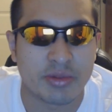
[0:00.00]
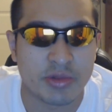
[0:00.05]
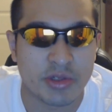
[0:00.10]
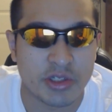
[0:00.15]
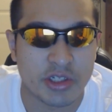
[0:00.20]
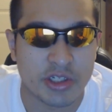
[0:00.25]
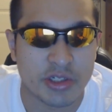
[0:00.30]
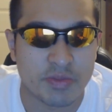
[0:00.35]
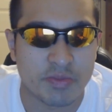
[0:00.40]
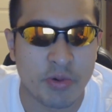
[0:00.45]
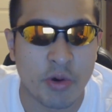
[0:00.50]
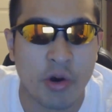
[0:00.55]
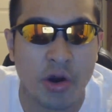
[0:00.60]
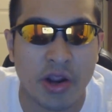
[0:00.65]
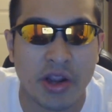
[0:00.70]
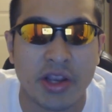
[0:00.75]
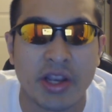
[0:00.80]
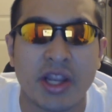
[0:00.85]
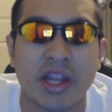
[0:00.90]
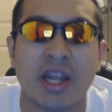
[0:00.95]
up to this
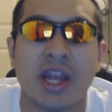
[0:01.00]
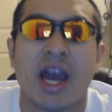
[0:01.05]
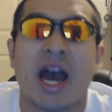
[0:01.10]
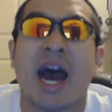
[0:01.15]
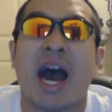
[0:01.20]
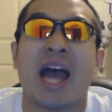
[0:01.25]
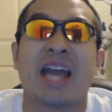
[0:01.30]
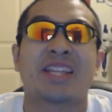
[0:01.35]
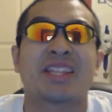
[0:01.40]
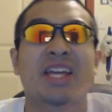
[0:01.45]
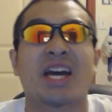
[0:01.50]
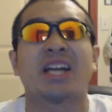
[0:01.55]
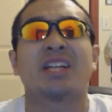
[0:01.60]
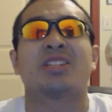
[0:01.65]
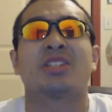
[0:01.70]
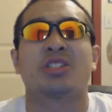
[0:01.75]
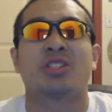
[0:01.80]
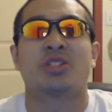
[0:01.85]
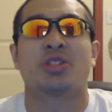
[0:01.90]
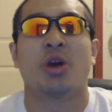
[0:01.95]
point. I
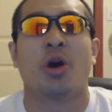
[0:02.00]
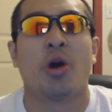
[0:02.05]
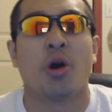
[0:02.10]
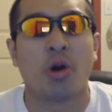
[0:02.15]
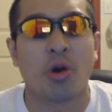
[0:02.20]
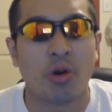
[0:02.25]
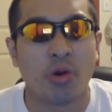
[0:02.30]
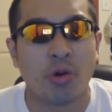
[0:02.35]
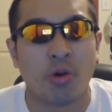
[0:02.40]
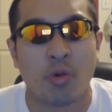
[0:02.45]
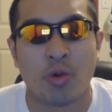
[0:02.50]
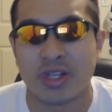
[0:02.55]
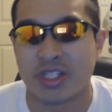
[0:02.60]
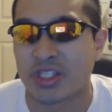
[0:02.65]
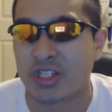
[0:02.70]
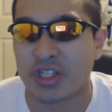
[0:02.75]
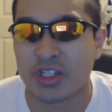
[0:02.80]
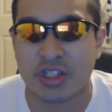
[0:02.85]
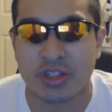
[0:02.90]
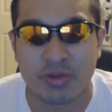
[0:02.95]
thought Zou
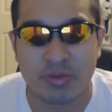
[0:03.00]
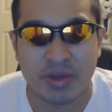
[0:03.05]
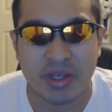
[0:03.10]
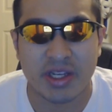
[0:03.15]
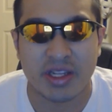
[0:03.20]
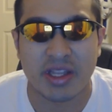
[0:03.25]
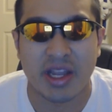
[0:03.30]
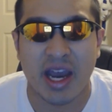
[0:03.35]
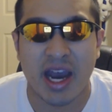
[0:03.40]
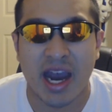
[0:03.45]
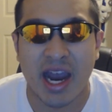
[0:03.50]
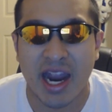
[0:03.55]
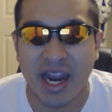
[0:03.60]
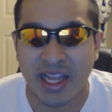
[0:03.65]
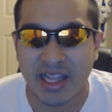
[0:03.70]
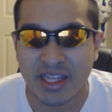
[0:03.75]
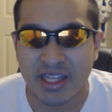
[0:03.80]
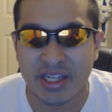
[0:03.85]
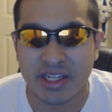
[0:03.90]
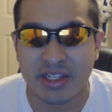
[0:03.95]
was just going to be an
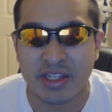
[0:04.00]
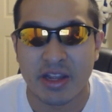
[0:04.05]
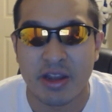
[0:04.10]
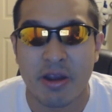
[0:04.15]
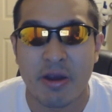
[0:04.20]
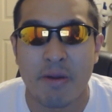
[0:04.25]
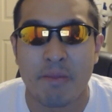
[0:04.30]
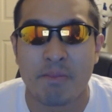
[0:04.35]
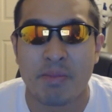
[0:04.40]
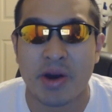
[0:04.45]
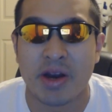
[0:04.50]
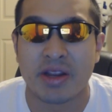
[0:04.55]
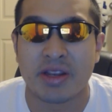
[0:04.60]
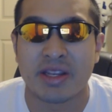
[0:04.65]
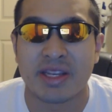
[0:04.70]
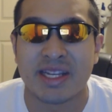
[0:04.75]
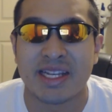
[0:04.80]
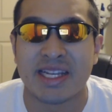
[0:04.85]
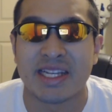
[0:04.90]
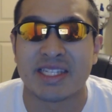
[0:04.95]
island,
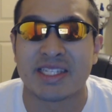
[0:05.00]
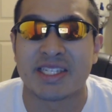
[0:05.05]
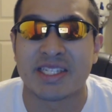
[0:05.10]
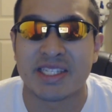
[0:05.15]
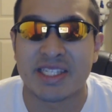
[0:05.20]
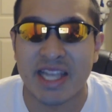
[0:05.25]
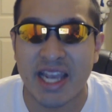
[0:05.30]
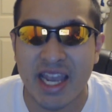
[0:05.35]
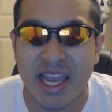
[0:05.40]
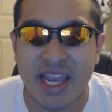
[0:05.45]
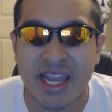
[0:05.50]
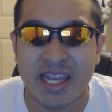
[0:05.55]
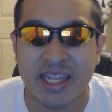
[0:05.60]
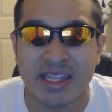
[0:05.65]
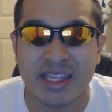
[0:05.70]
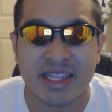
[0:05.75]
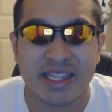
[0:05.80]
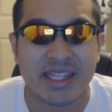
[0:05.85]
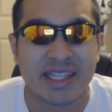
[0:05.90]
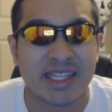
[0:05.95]
but
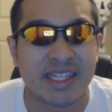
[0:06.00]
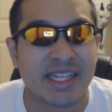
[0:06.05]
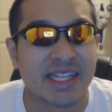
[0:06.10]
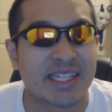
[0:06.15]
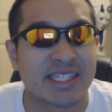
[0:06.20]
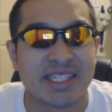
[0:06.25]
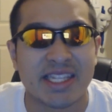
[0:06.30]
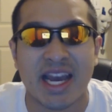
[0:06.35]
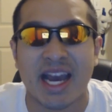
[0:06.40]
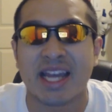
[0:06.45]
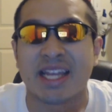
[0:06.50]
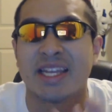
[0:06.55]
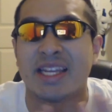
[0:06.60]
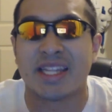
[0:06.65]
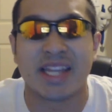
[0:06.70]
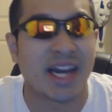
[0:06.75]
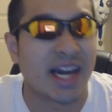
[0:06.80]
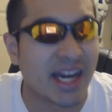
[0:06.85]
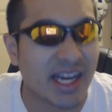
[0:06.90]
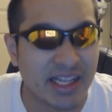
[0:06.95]
instead it's not
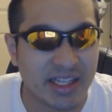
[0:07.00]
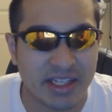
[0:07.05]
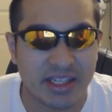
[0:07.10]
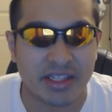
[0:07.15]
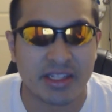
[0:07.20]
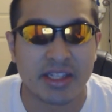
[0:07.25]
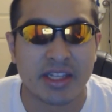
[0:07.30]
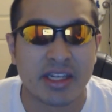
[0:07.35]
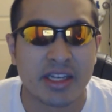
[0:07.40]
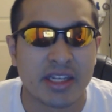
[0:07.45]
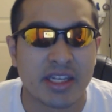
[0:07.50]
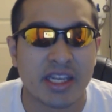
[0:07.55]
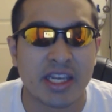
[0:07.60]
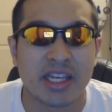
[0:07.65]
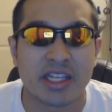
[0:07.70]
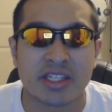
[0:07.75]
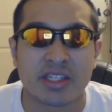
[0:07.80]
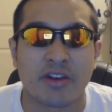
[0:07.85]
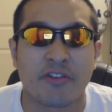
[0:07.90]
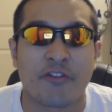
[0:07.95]
an island.
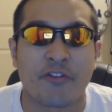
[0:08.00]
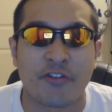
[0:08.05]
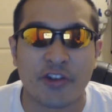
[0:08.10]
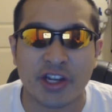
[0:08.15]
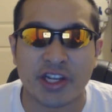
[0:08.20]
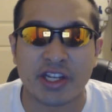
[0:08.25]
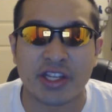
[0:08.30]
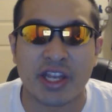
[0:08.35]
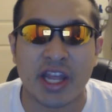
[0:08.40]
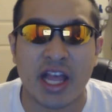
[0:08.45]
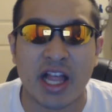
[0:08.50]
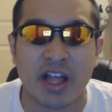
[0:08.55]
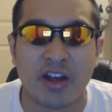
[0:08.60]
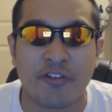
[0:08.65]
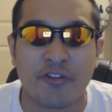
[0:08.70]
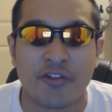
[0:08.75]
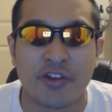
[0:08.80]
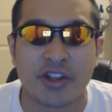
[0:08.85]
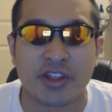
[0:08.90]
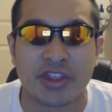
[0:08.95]
It's a freaking
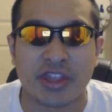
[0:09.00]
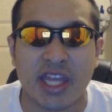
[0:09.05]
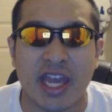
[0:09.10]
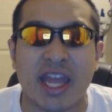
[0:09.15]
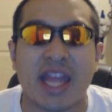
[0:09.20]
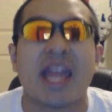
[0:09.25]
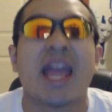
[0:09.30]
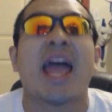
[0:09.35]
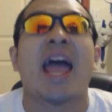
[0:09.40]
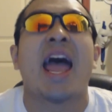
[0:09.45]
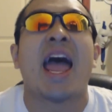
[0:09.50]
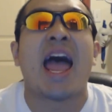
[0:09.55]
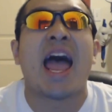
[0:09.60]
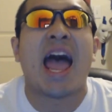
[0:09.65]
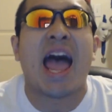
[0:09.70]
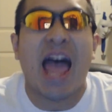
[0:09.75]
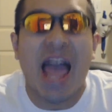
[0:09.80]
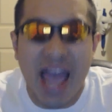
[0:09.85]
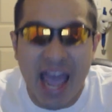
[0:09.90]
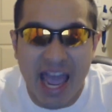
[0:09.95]
elephant that
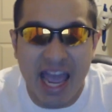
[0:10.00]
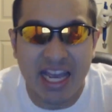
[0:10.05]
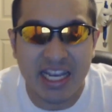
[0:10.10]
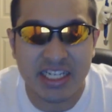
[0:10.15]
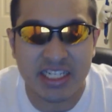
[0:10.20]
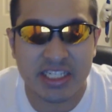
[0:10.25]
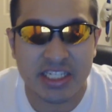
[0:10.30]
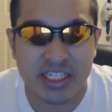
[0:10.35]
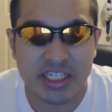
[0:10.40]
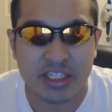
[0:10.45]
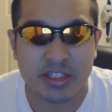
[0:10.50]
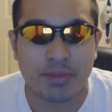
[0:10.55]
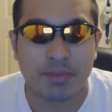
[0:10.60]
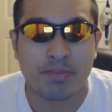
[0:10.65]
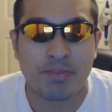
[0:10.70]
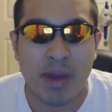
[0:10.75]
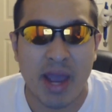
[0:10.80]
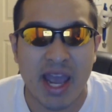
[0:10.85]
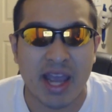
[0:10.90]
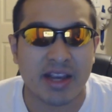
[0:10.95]
has its
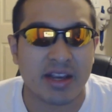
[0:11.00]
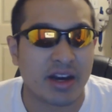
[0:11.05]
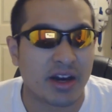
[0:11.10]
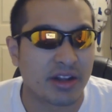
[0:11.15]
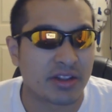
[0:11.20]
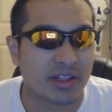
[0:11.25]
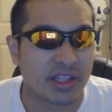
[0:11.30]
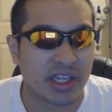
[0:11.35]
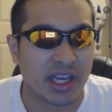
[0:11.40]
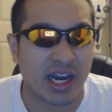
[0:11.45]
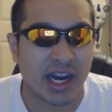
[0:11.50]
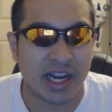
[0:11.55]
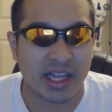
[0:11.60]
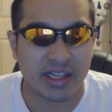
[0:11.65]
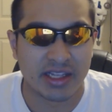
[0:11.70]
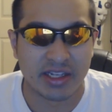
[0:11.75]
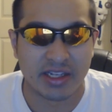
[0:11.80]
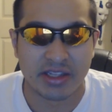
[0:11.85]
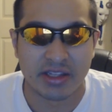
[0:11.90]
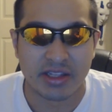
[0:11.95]
back on the
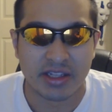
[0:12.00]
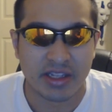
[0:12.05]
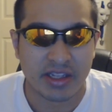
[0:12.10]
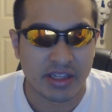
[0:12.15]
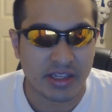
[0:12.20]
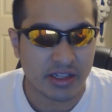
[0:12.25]
island,